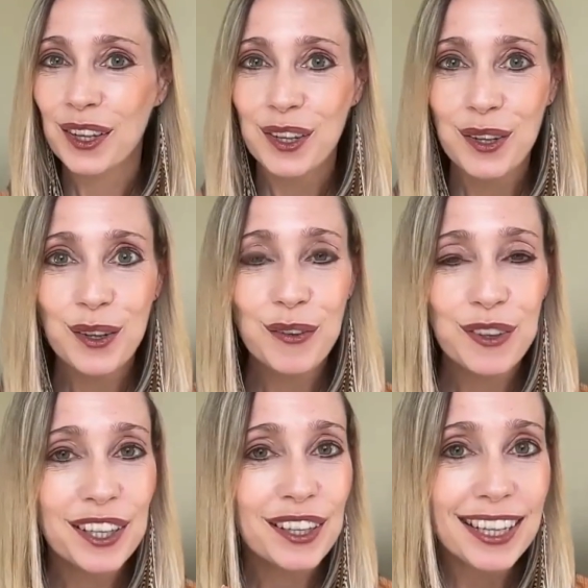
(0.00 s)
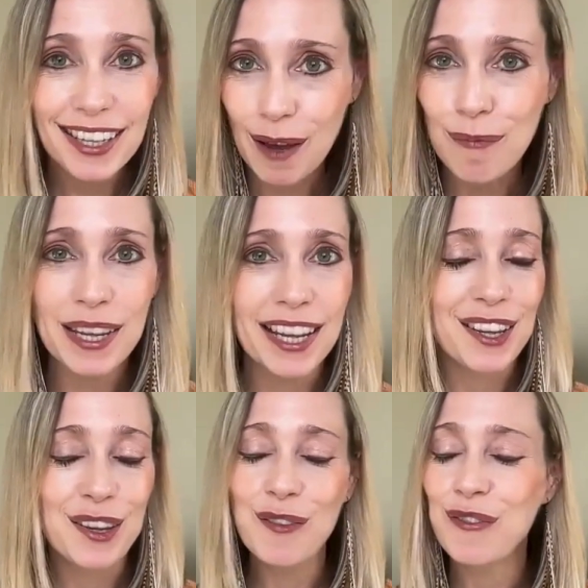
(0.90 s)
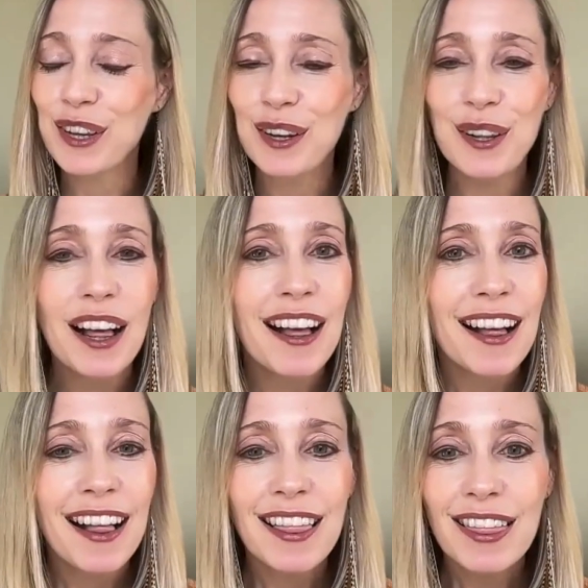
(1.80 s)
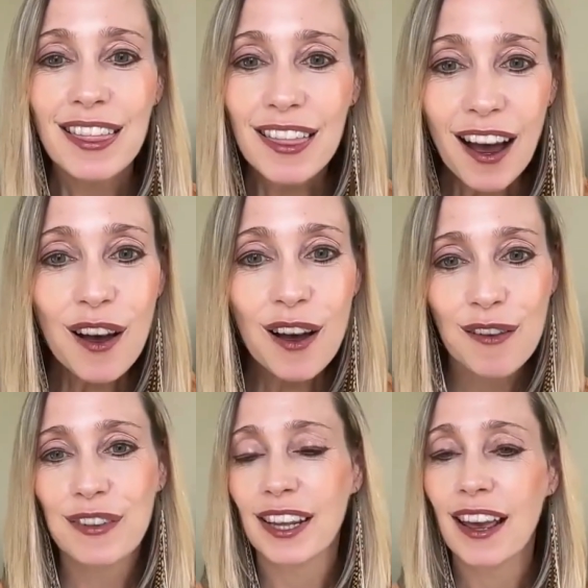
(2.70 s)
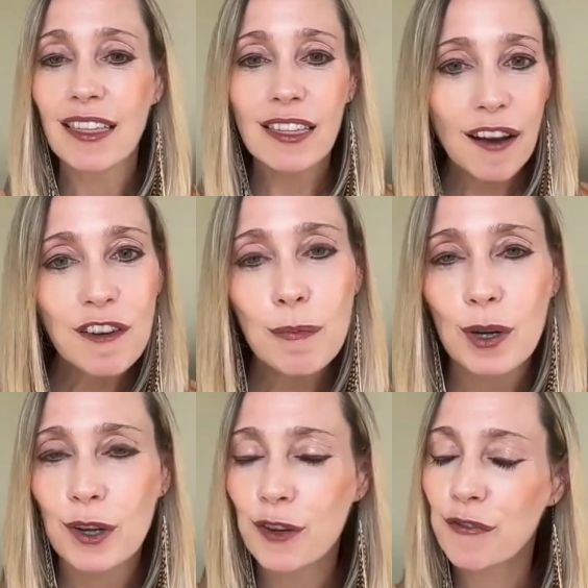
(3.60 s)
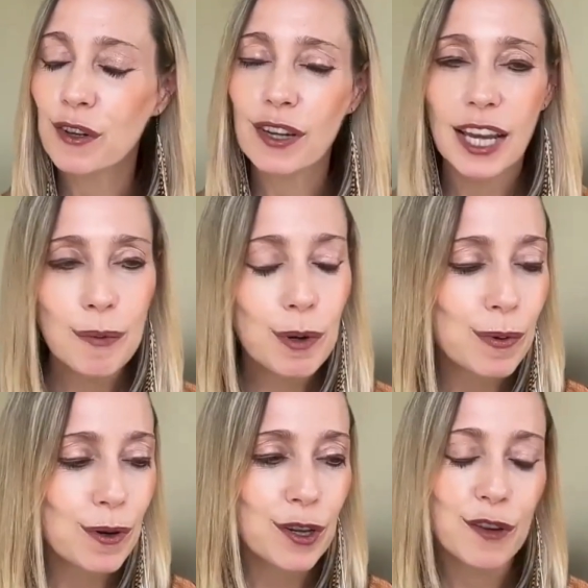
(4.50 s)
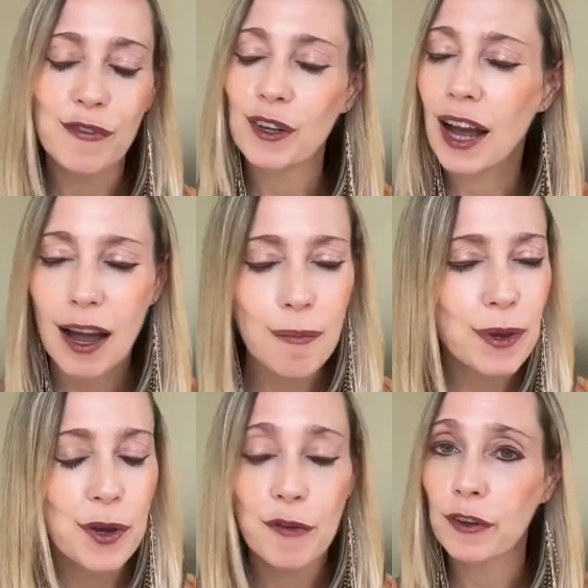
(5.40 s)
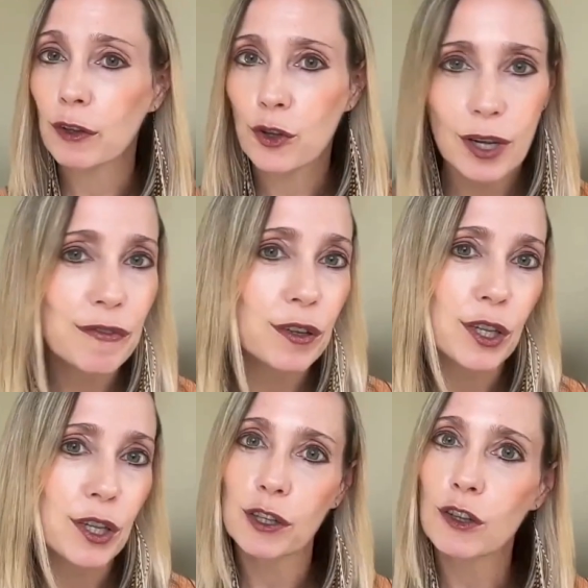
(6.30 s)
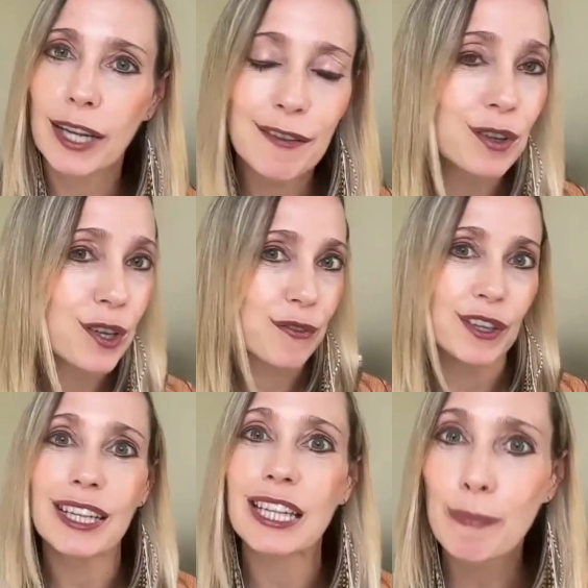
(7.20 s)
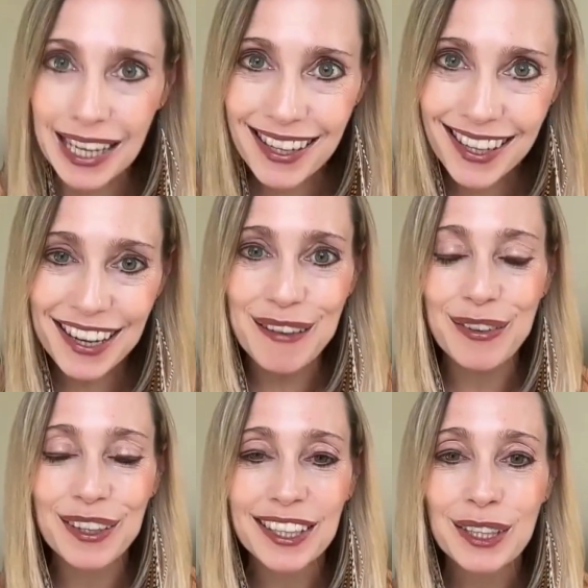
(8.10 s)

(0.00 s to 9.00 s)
you feel accepting, you feel loved and lovable, you feel capable, you feel happy, you feel joyful, you feel grateful, you feel expansive.